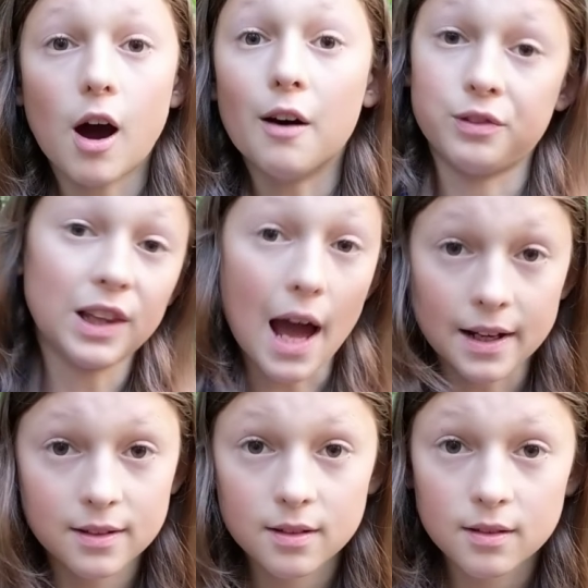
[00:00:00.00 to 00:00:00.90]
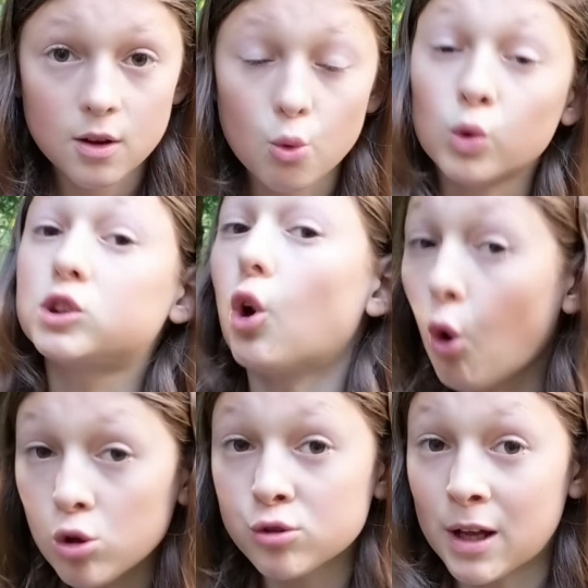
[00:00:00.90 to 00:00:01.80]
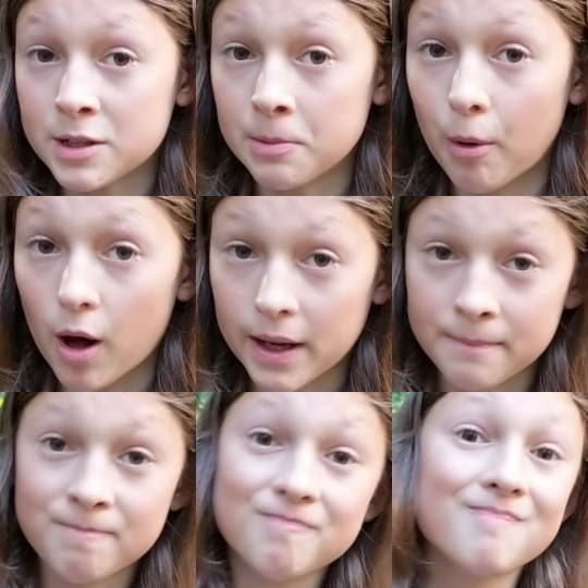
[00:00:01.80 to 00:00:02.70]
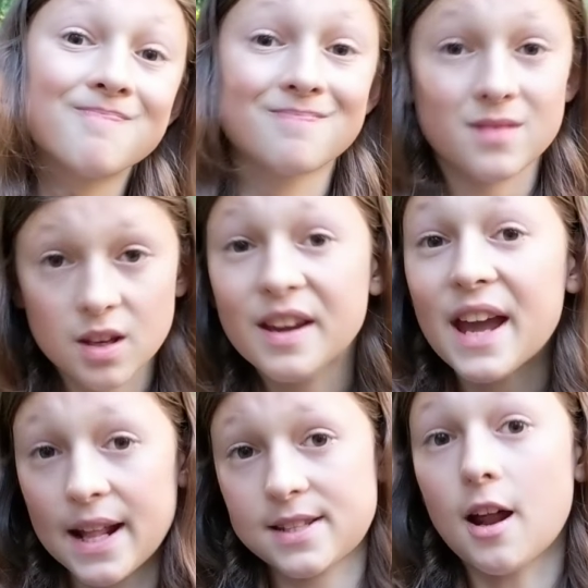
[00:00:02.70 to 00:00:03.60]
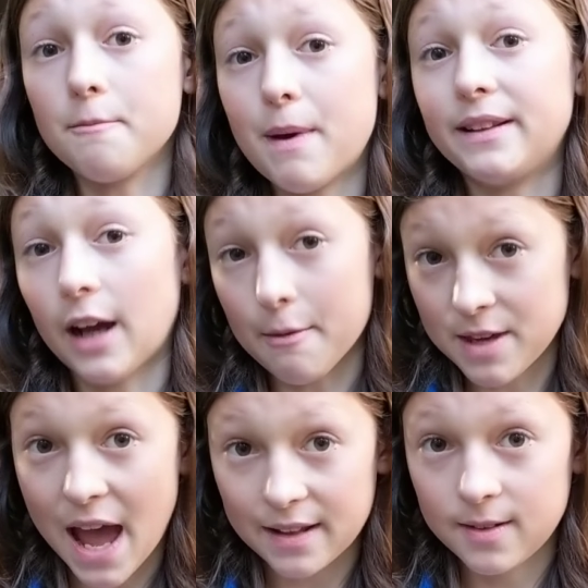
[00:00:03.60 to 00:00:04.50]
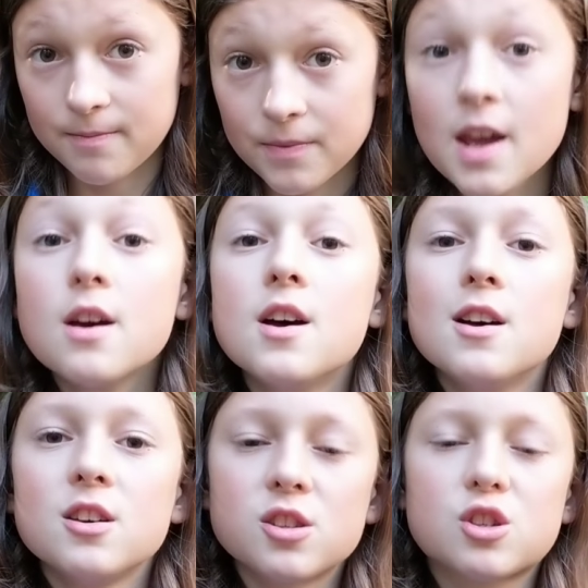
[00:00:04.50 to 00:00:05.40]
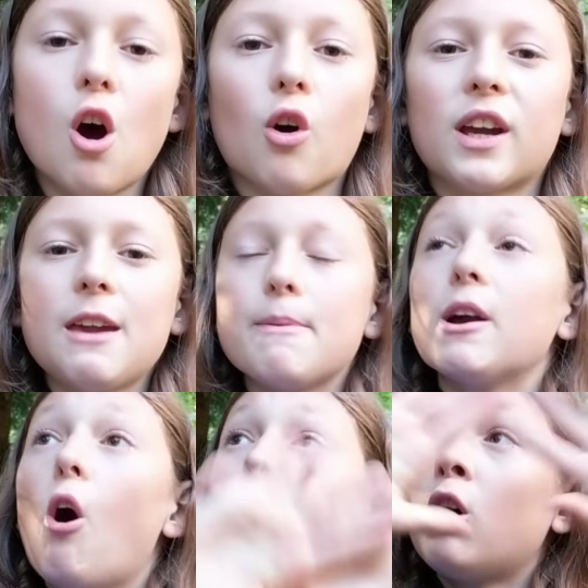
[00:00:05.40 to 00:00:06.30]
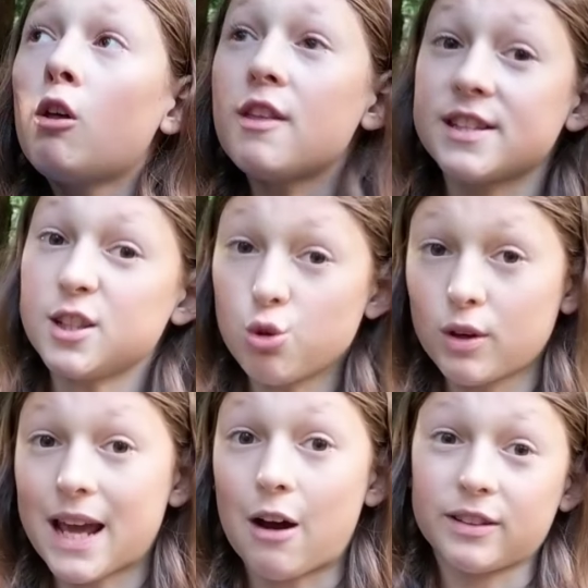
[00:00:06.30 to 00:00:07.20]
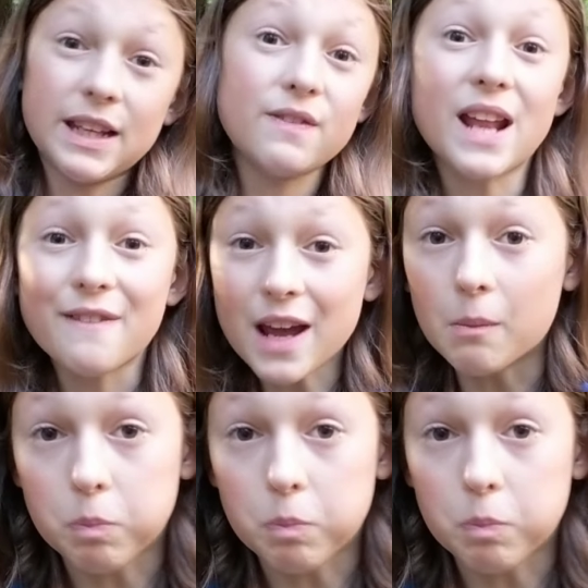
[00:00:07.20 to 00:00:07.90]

of light, which also tells your body it's not bedtime yet. So, keeping all this into account, even having a